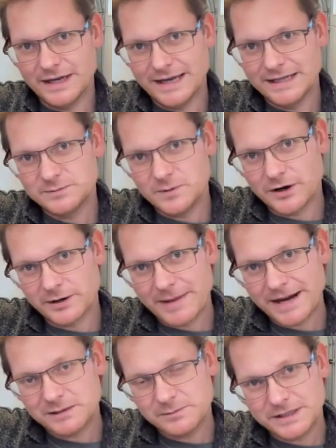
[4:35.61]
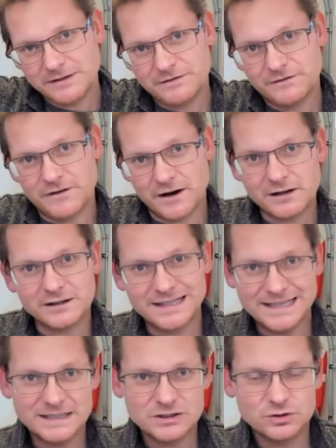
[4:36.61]
it's automatically being funneled
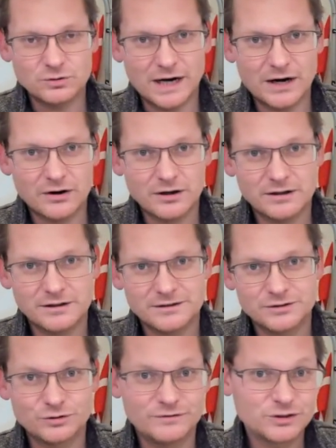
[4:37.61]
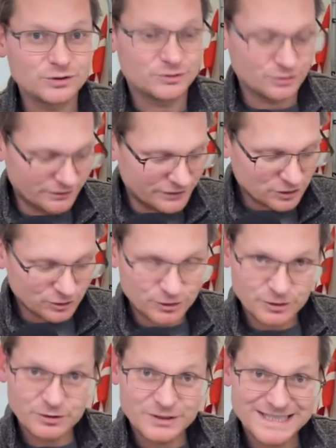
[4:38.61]
into our to visual to the Visual
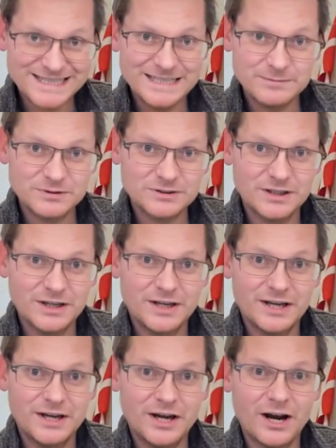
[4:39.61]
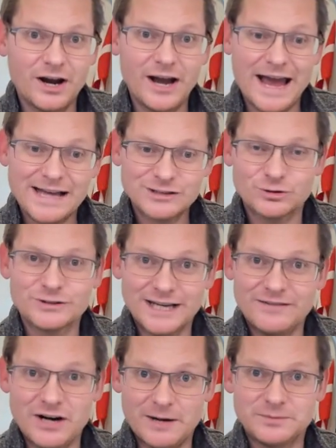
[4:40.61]
Studio team's uh, Azure
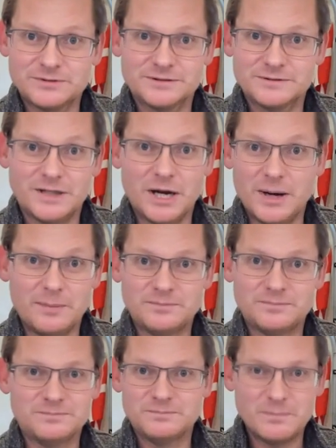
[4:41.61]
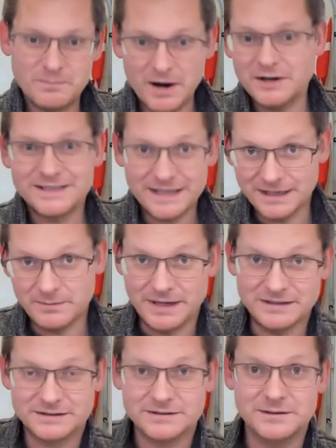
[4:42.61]
DevOps uh, bug
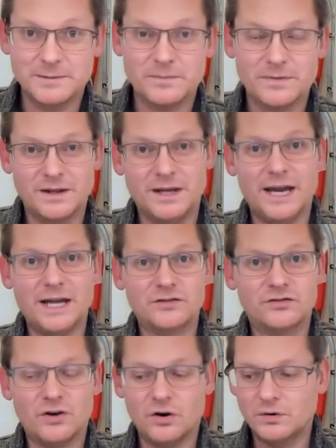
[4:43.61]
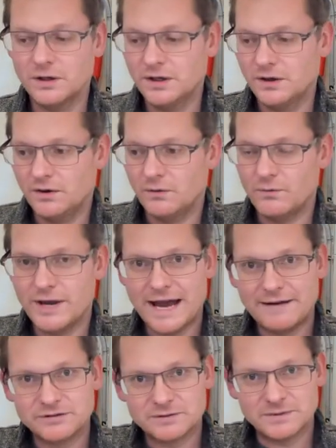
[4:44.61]
database, and so we
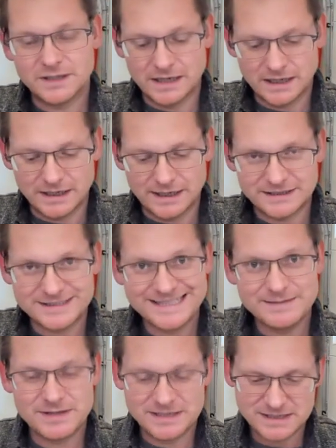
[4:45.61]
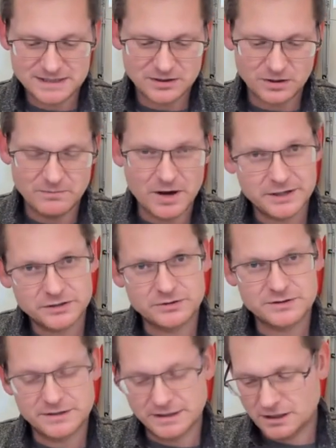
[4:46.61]
have some uh, a team that sits there and
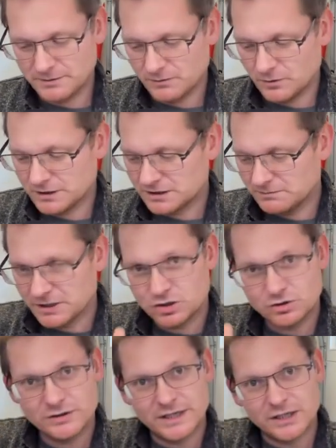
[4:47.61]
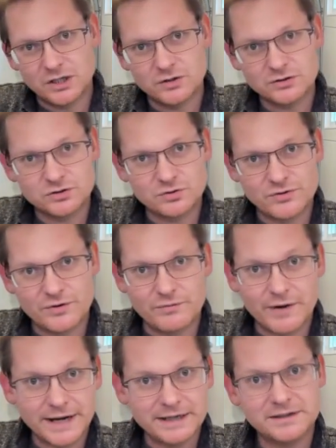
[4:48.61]
monitors the incoming ones and makes sure that it goes to the
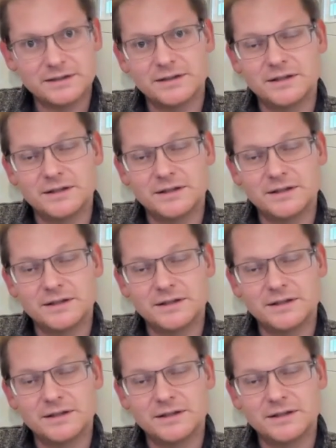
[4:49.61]
right